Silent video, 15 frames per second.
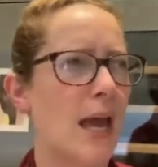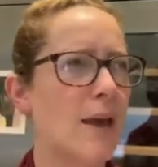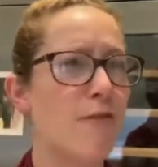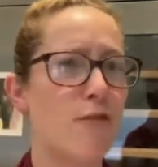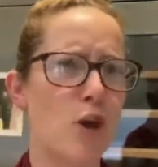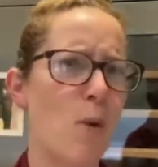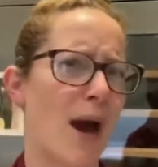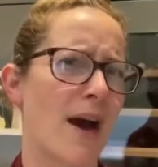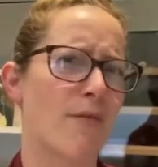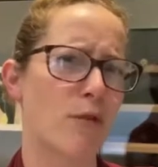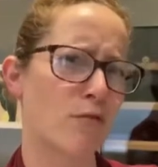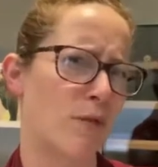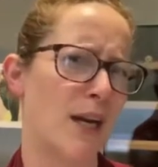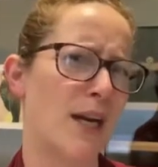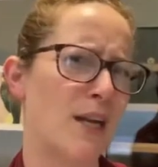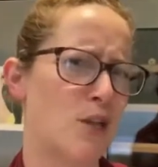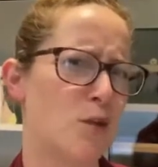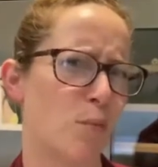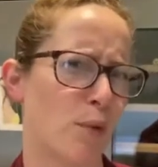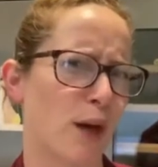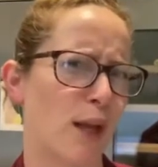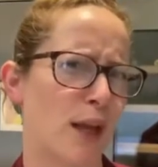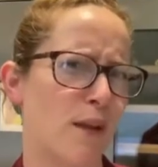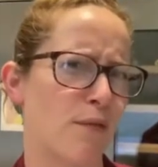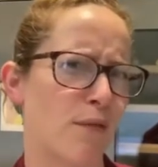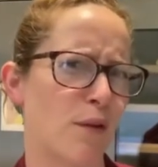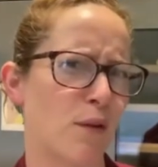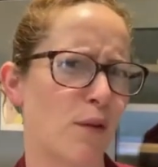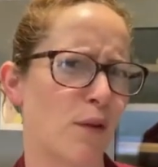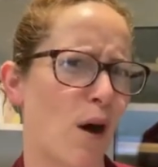If you have a really springy
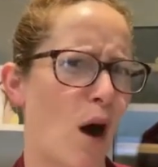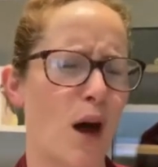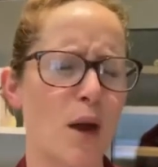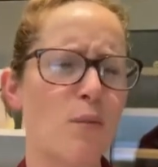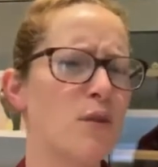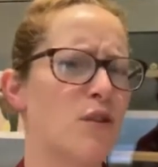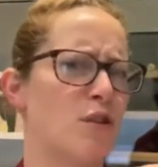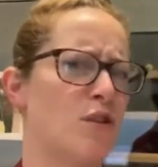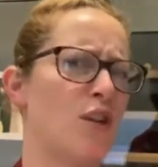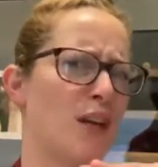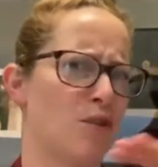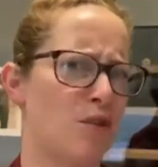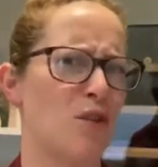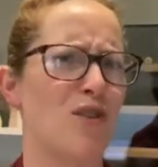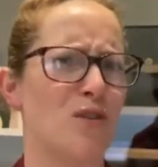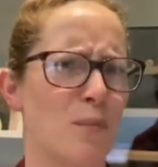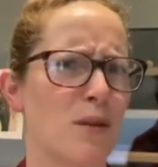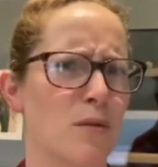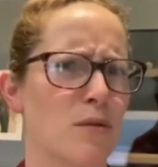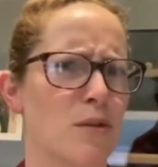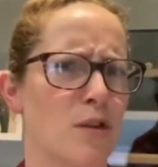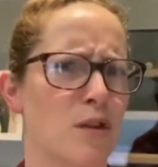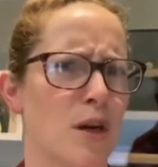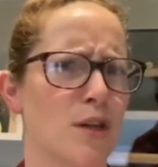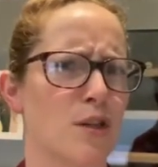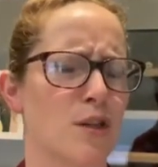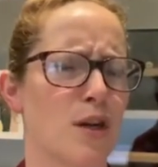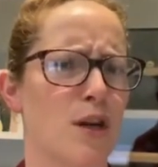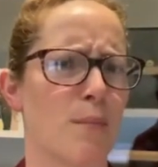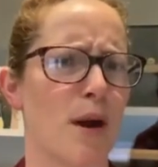floor, I would suggest you speak to a structural
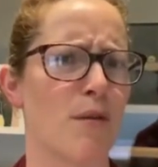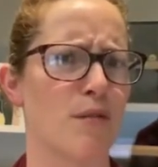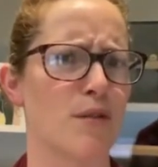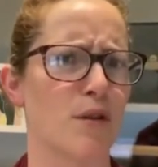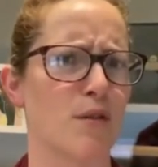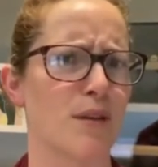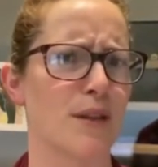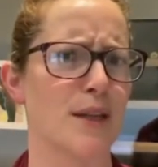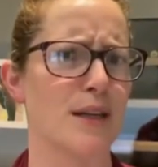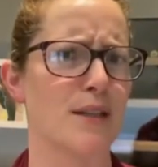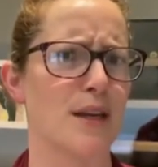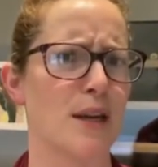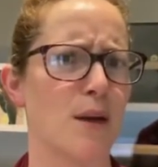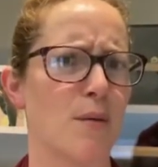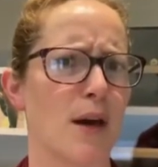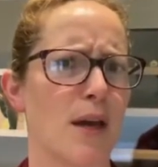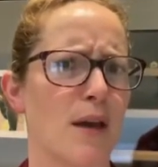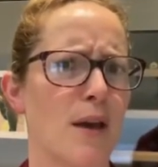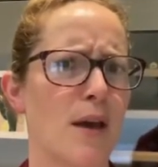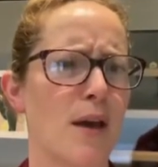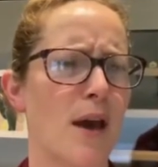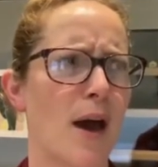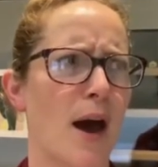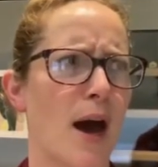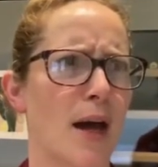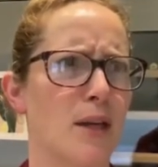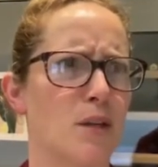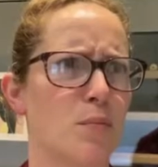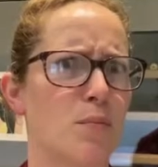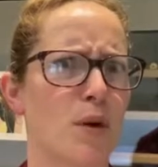engineer about resolving that anyway.
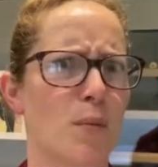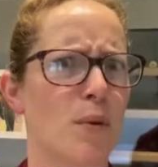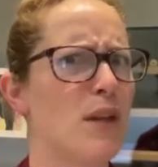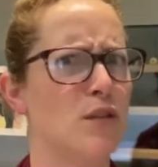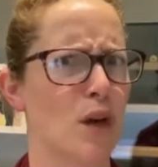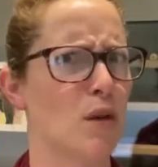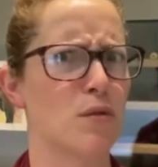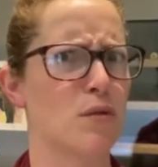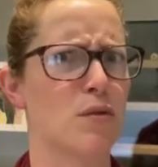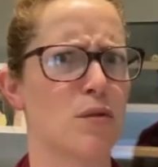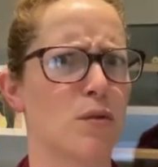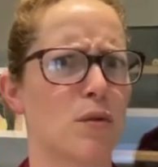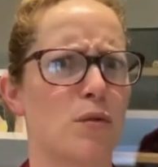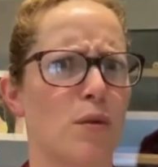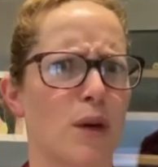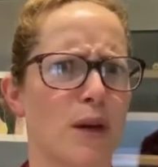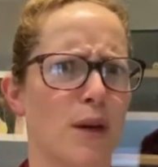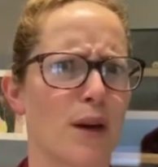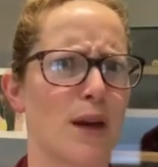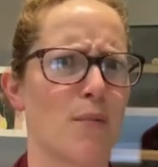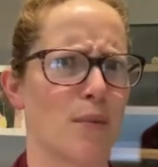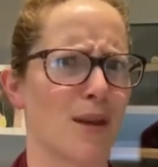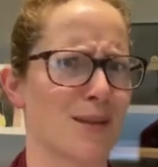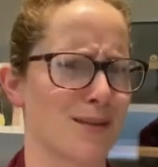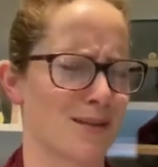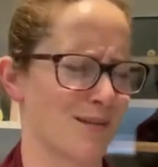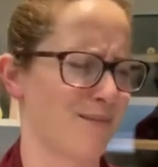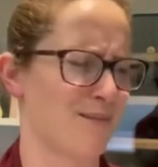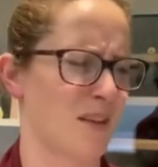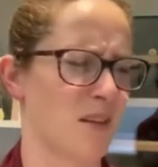And probably don't store wine on it
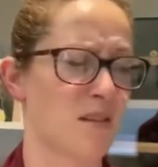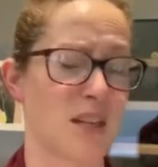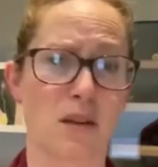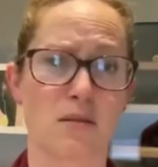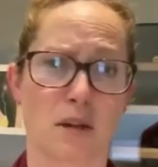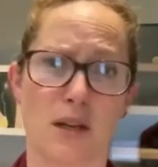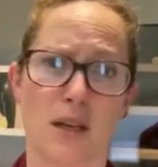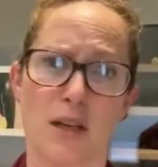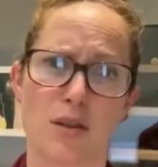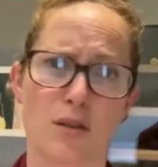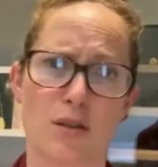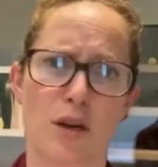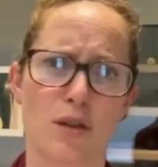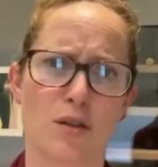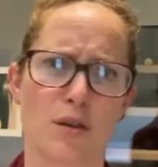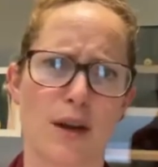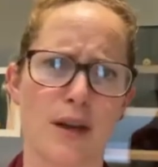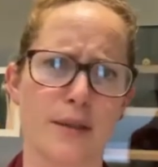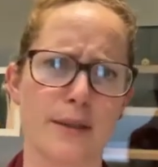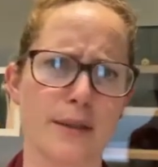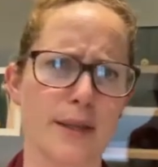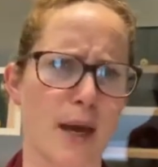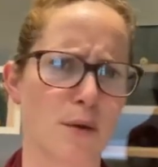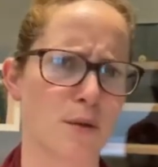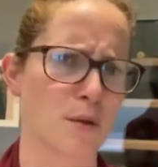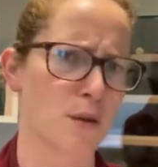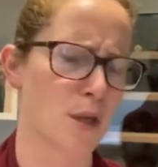because it sounds like it's structurally unsound.